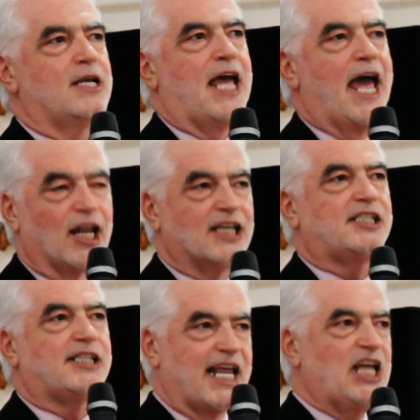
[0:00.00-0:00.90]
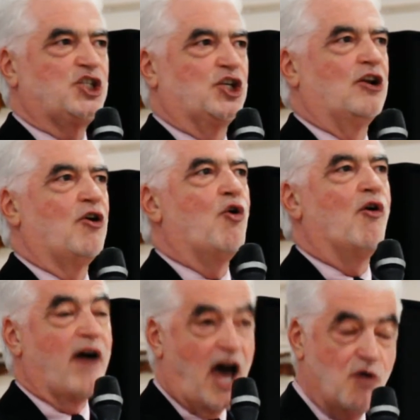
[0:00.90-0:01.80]
illustration
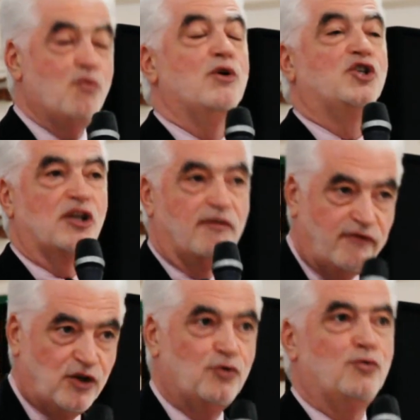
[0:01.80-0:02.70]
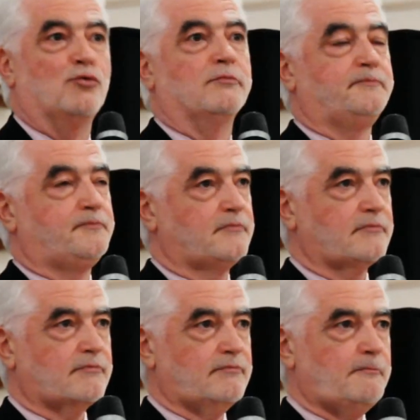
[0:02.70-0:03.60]
of how we should view
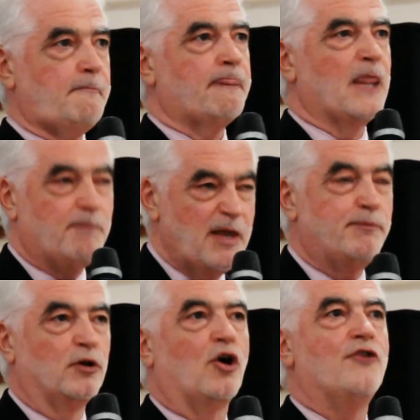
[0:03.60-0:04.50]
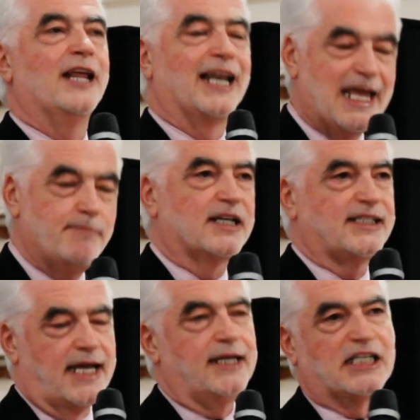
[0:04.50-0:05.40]
the people on the Labour
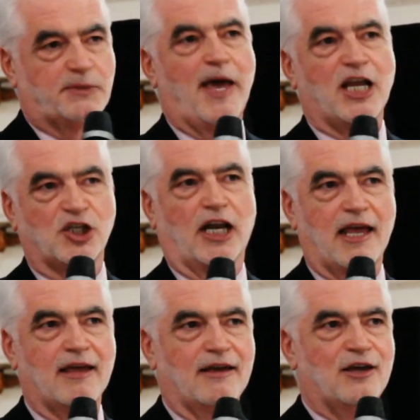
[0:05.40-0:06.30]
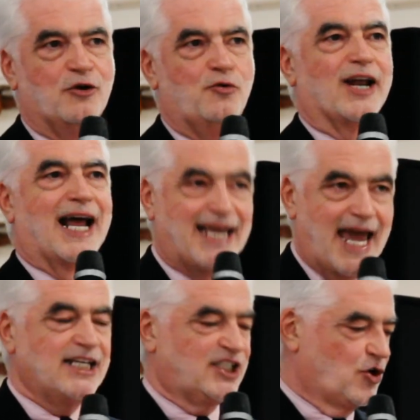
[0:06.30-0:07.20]
side especially, who are
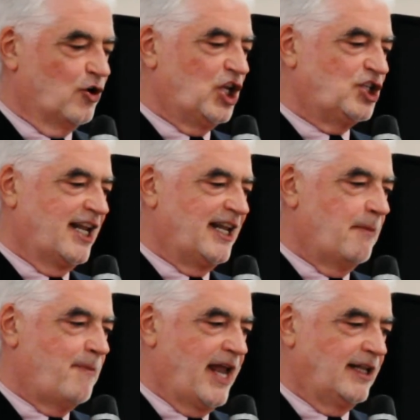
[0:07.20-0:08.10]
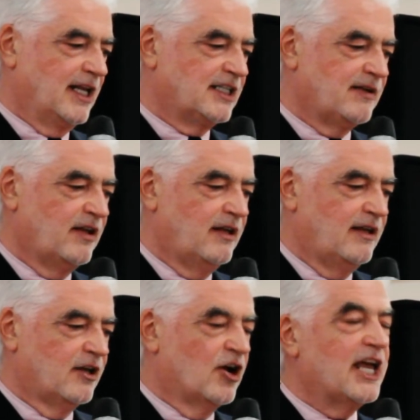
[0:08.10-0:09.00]
against Scottish independence.
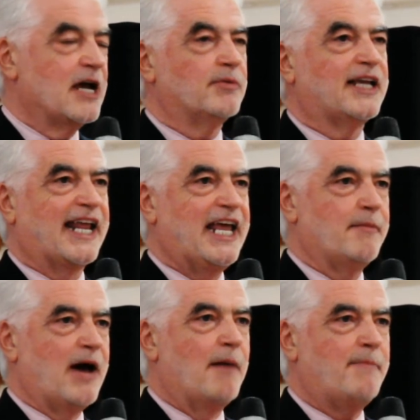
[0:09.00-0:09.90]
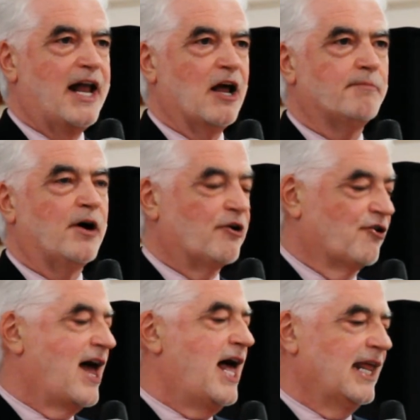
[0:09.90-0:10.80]
Cunningham Graham at a Bannockburn
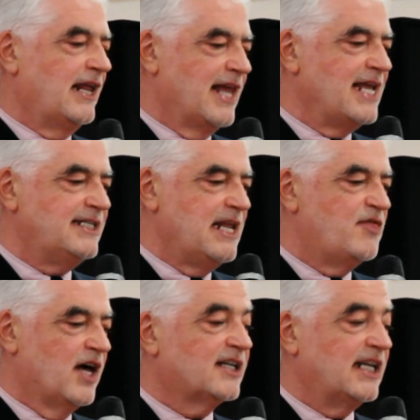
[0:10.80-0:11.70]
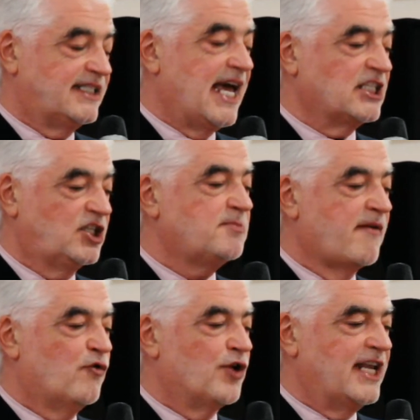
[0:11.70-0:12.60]
rally in 1936, just
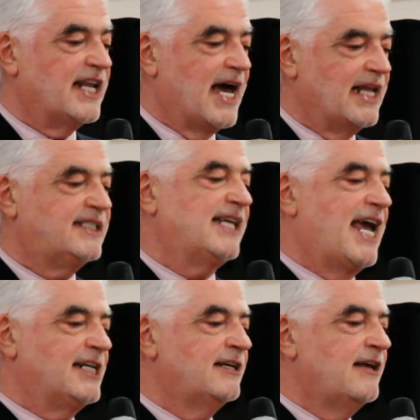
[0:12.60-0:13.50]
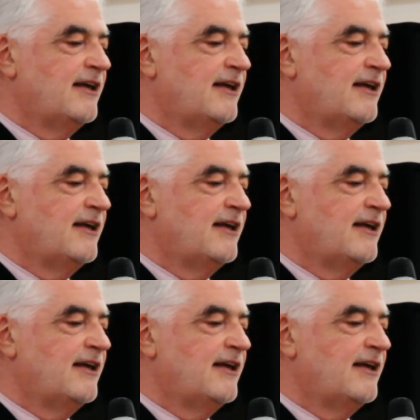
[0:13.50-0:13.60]
before he died, said,